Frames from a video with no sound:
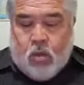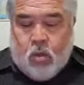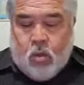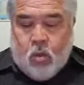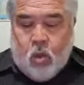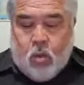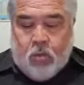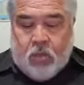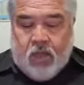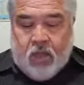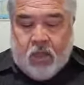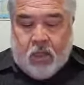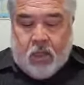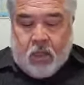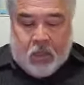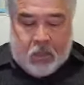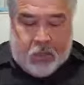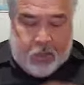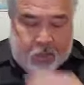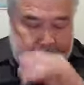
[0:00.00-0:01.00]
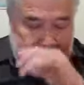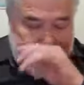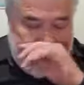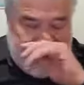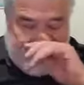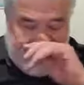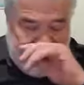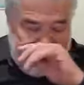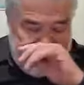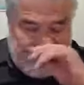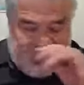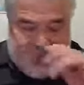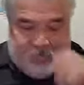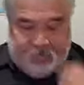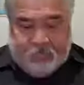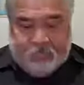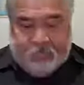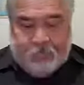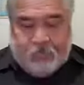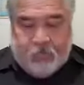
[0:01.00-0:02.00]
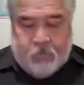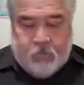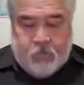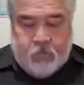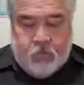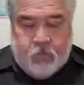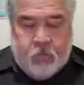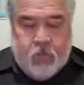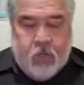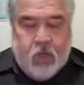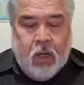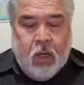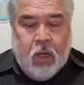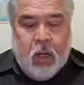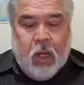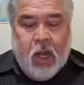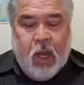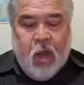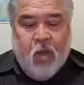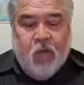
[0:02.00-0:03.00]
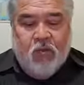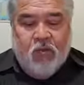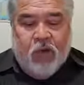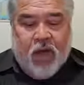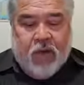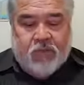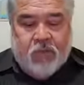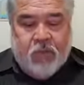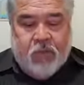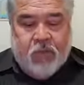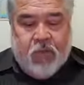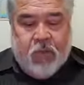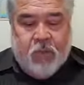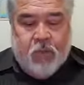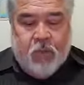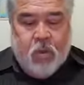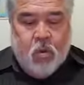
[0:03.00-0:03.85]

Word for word: to meet the bridegroom. Now five of them